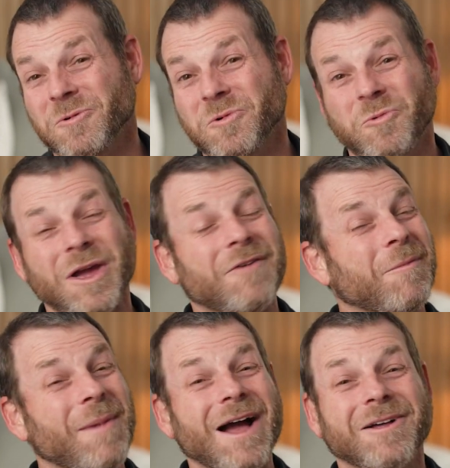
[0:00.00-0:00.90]
we have
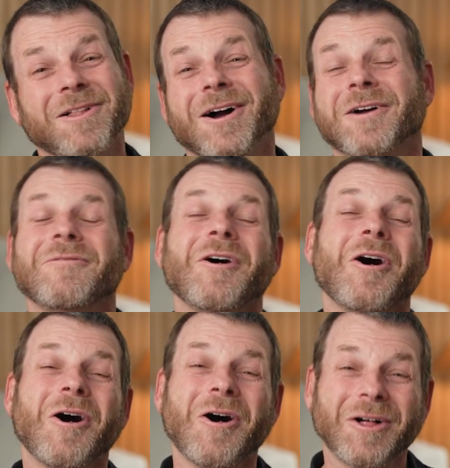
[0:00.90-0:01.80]
a backlog of
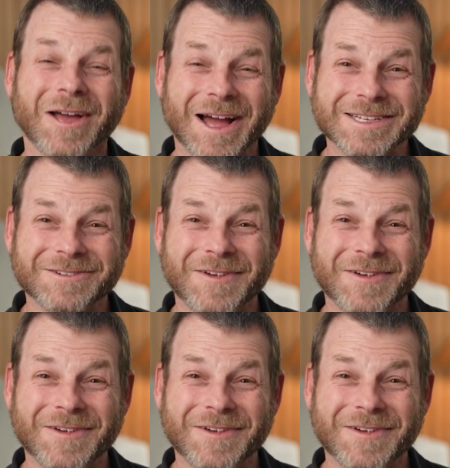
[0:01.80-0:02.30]
all kinds